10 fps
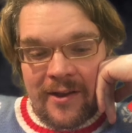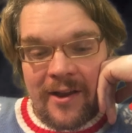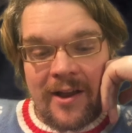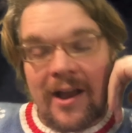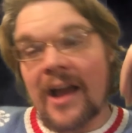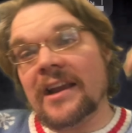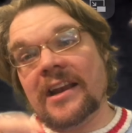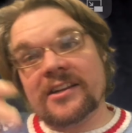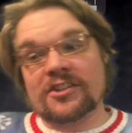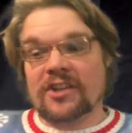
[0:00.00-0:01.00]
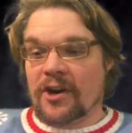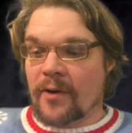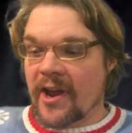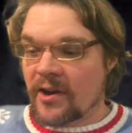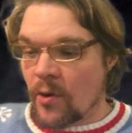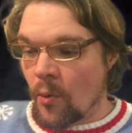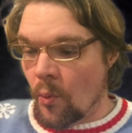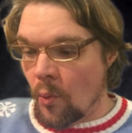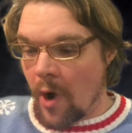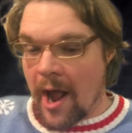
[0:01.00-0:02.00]
my. I need a cigarette.
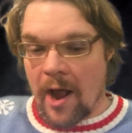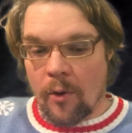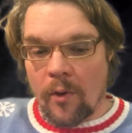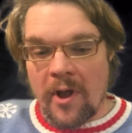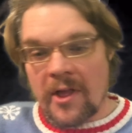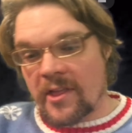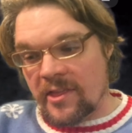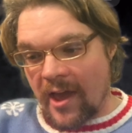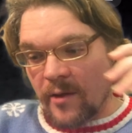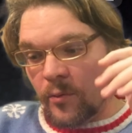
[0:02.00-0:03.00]
Wow. That